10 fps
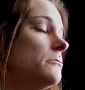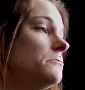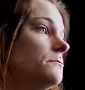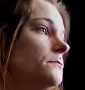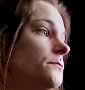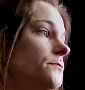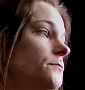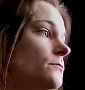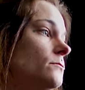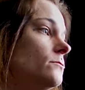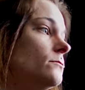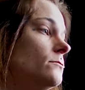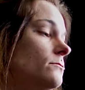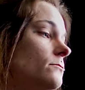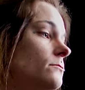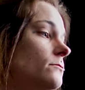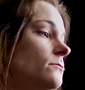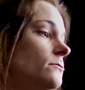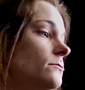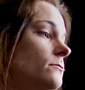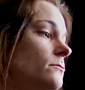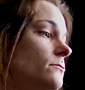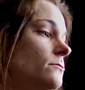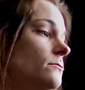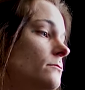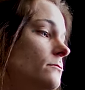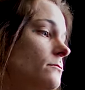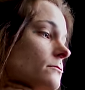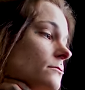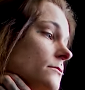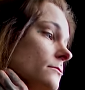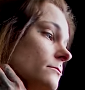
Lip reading: Nobody speaks.